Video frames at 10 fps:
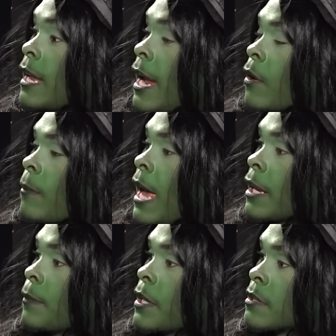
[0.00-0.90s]

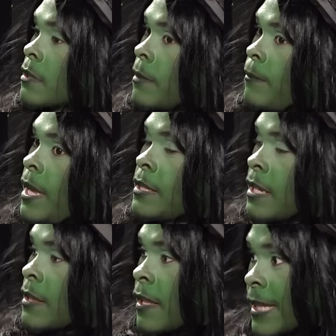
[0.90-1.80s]
aromatic because mint,
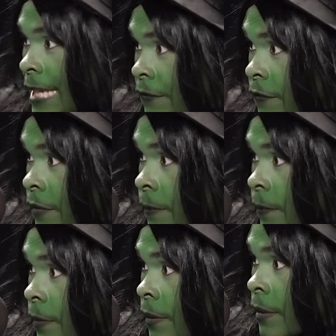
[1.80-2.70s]
it, the leaf.
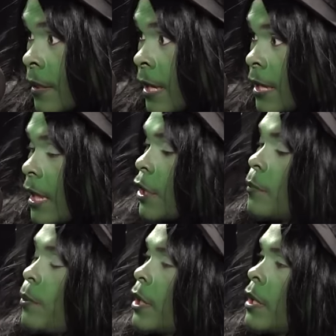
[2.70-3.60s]
Yeah. It like you
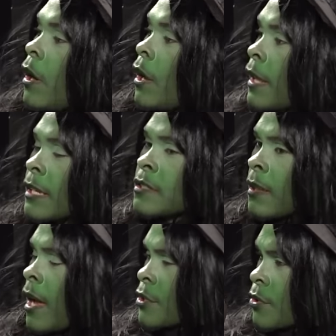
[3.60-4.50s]
put it on like
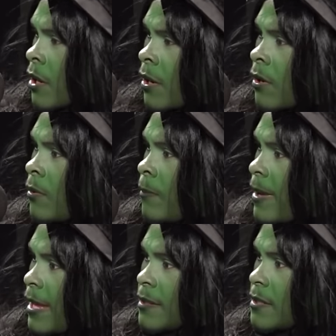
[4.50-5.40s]
cilantro, yeah.
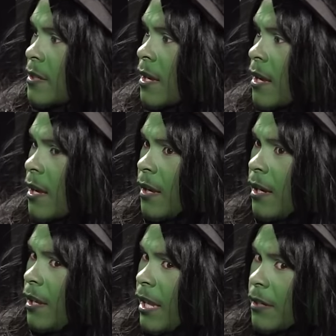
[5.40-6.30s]
mint, uh,
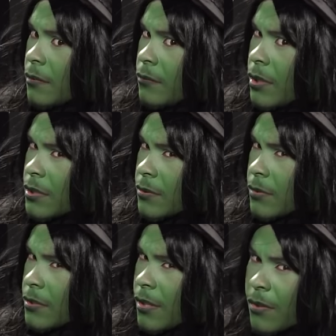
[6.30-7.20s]
like what is
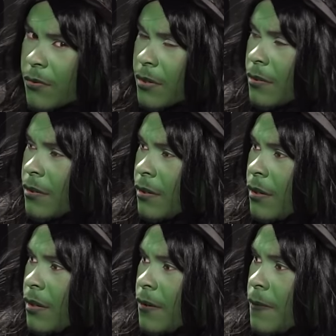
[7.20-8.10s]
what's the other rosemary? One?
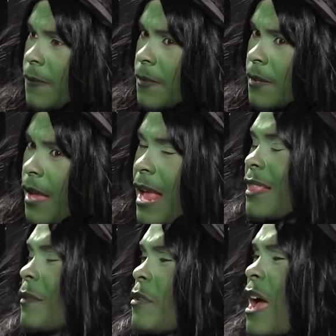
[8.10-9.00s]
I,
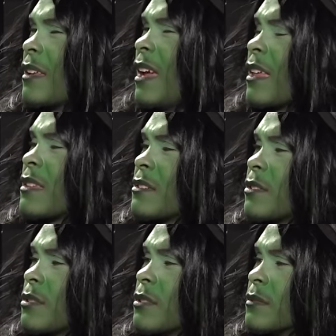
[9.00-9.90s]
I yeah, I think so
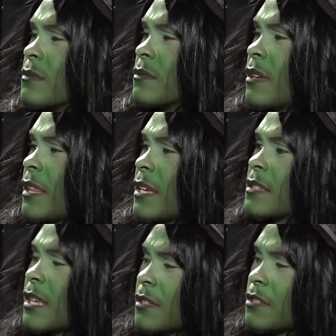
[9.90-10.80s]
too. I think
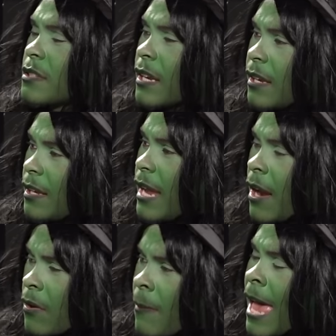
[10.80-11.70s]
it's like just like a
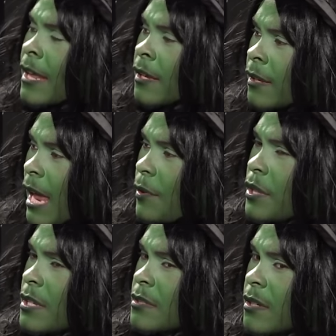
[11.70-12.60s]
aromatic. I don't
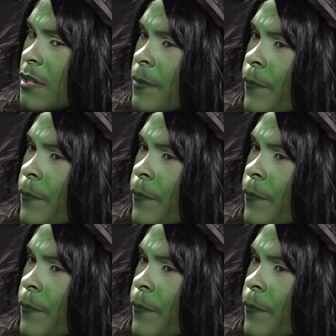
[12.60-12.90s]
think it's a.